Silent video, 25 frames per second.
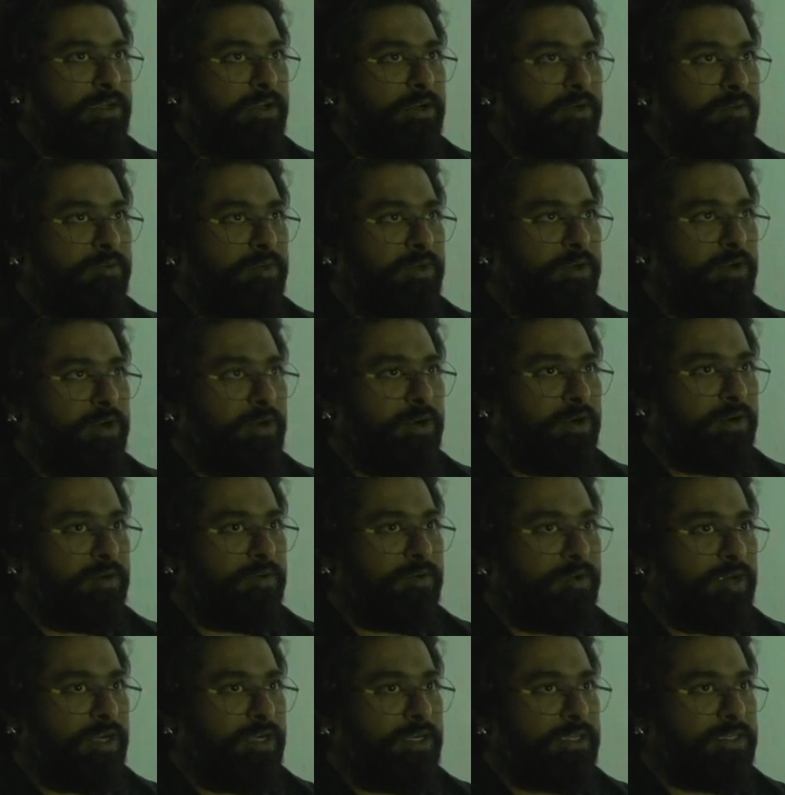for a lot
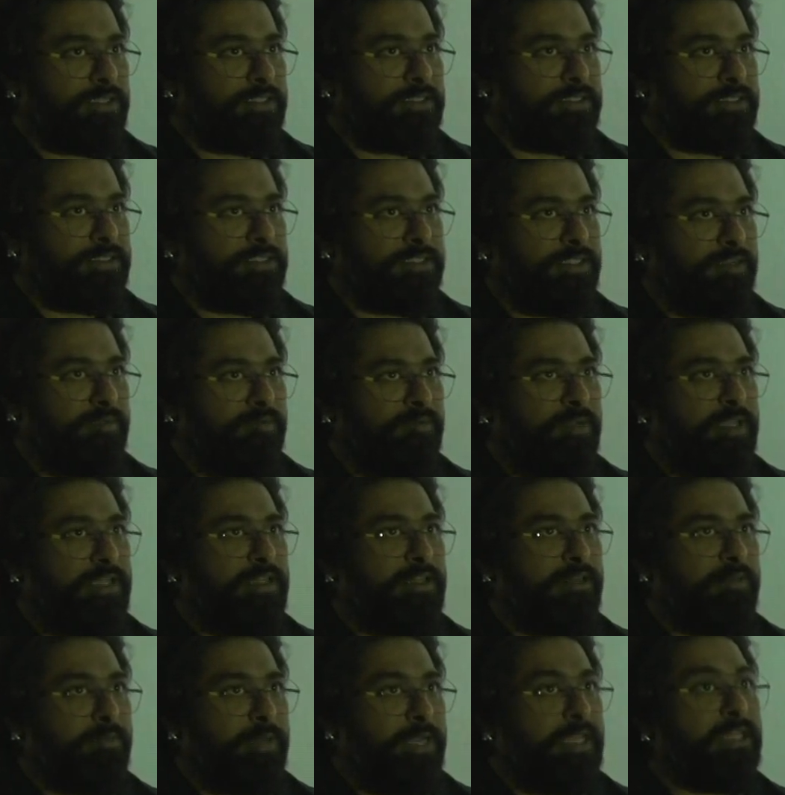of artists, they've
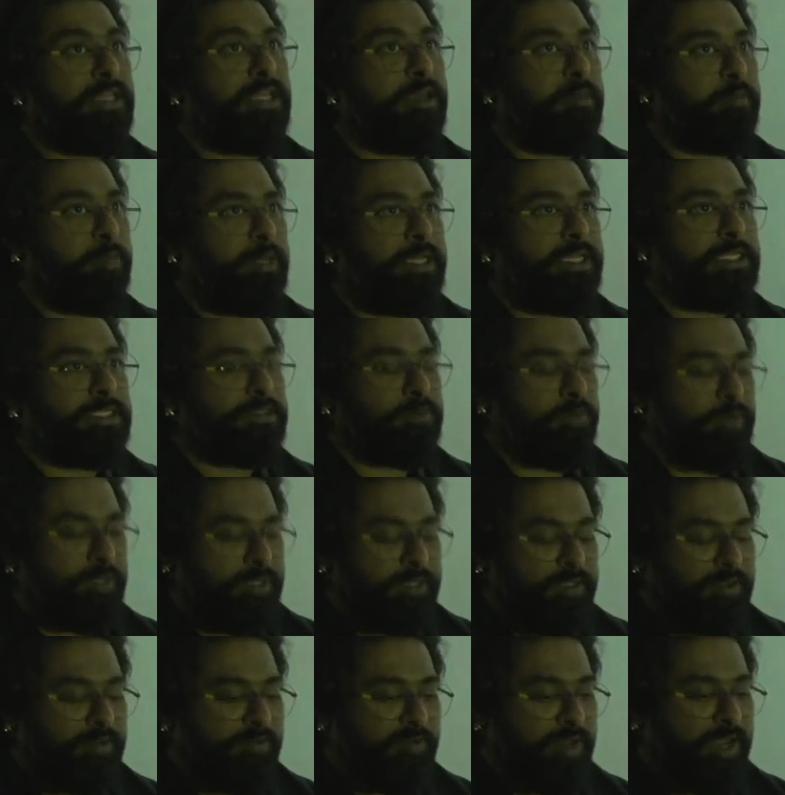made their peace
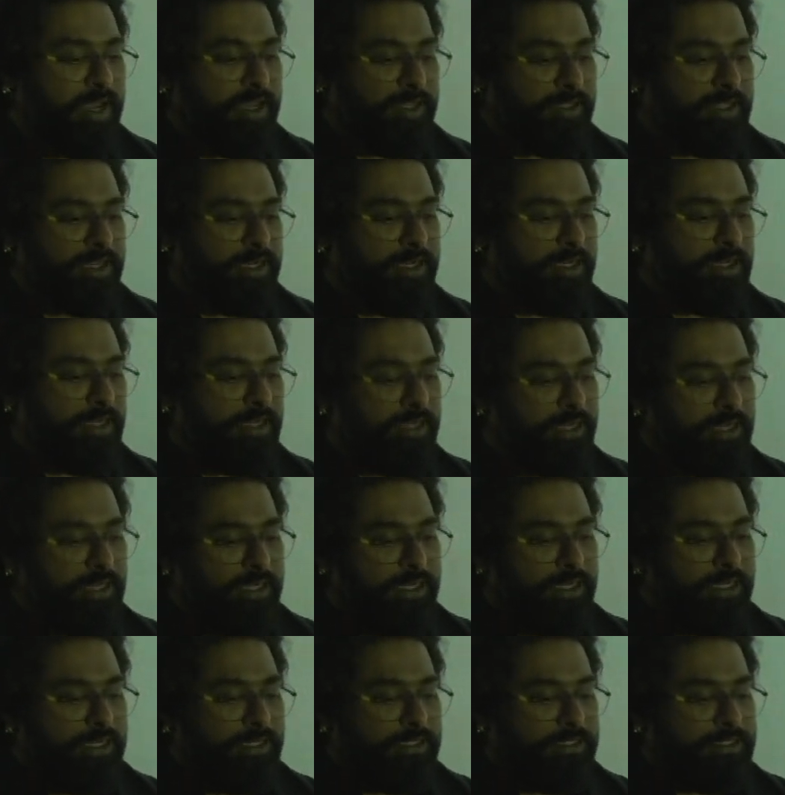with the fact that
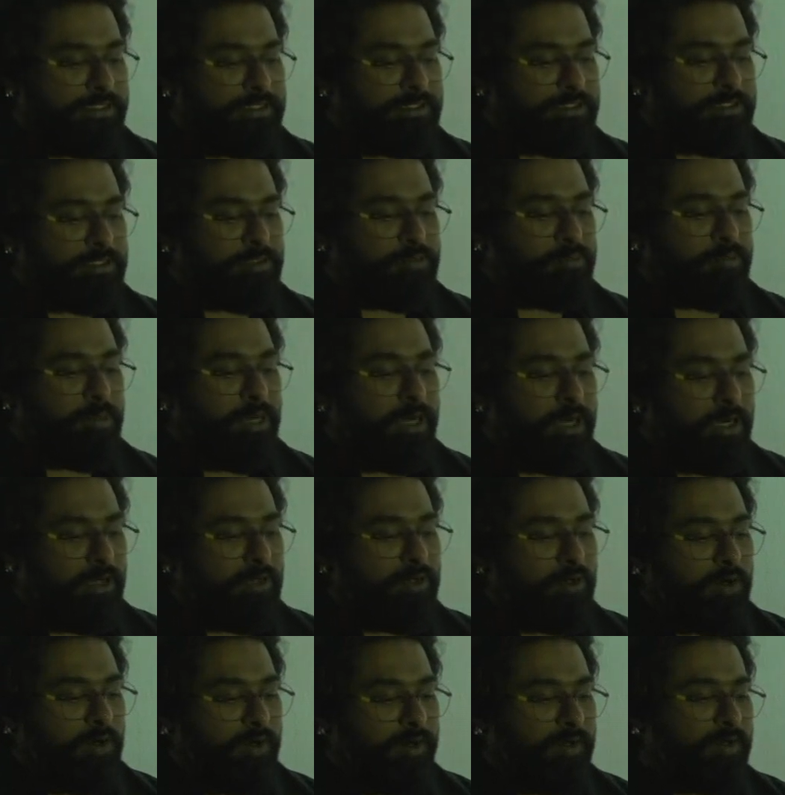this is
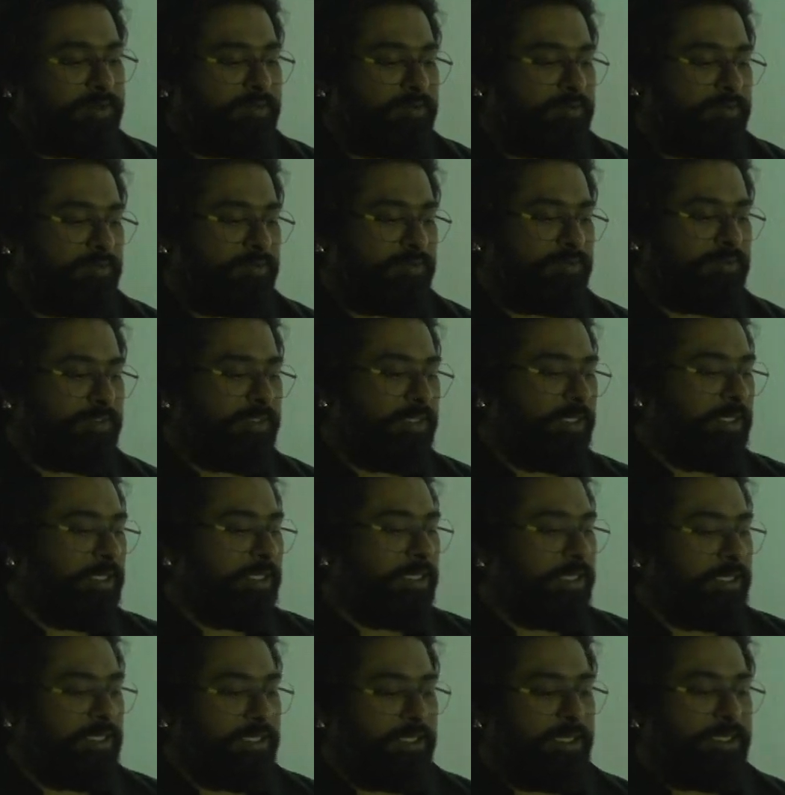part of
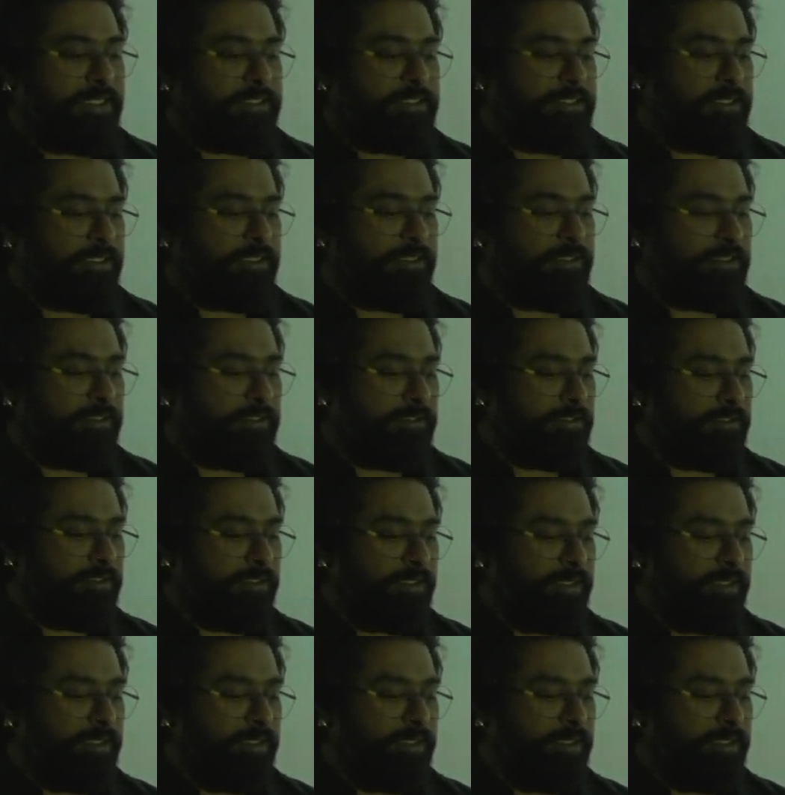a certain